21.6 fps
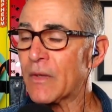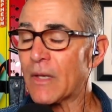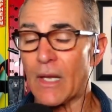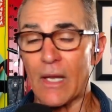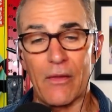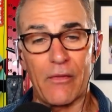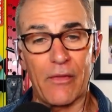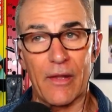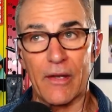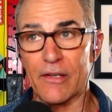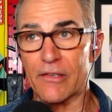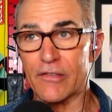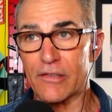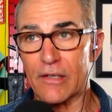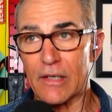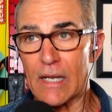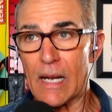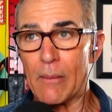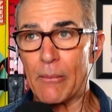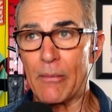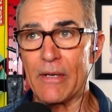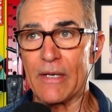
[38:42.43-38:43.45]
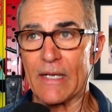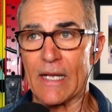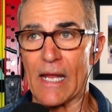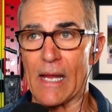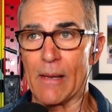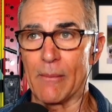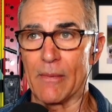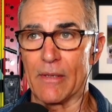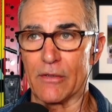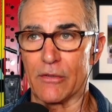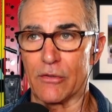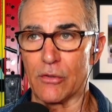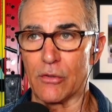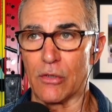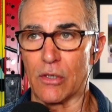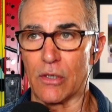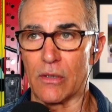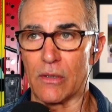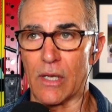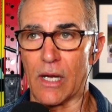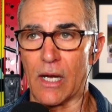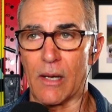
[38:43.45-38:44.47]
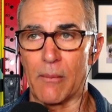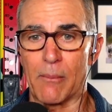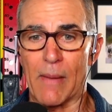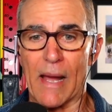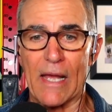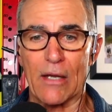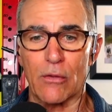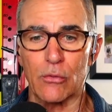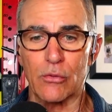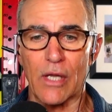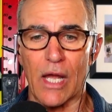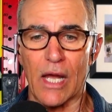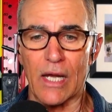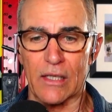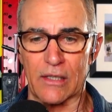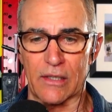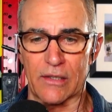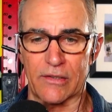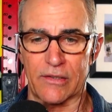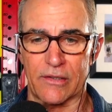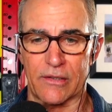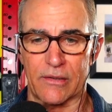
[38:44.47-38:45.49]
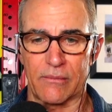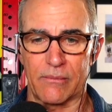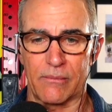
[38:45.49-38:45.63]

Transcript: And then a celebrity came into it, uh, Michael Douglas,